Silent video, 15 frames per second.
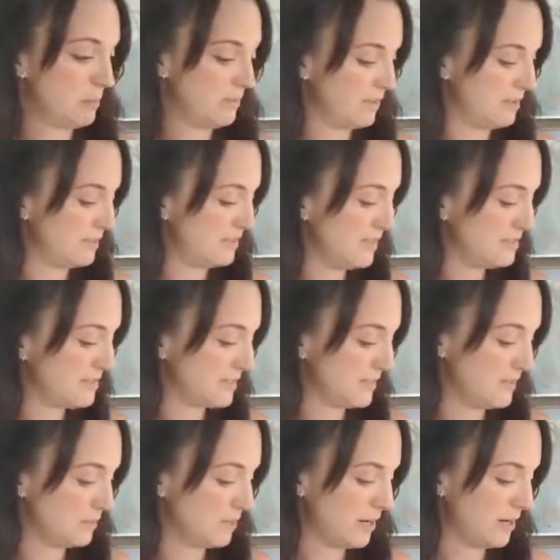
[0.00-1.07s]
the Thieves
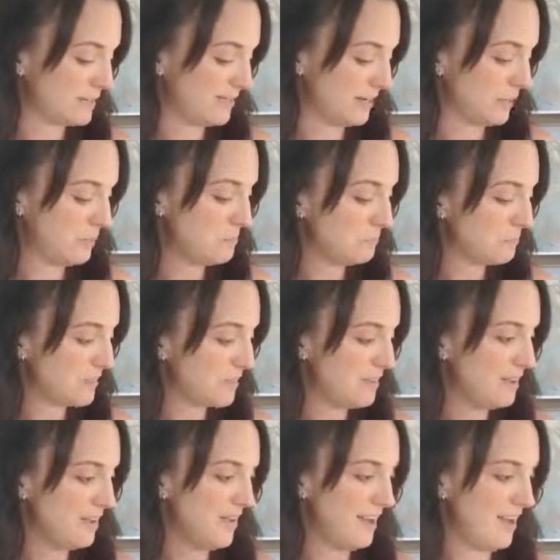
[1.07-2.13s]
cleaning products now,
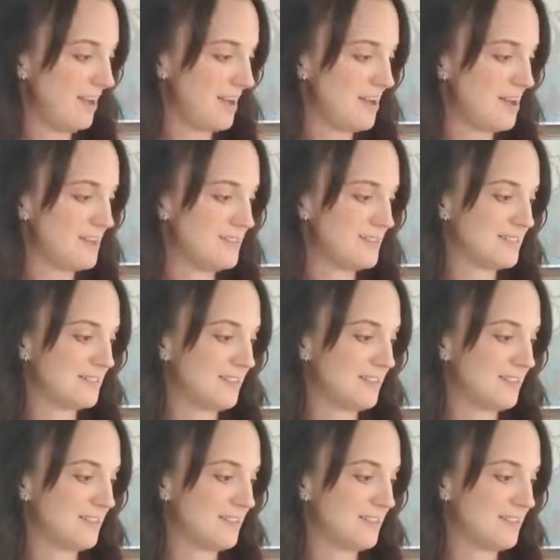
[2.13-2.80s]
and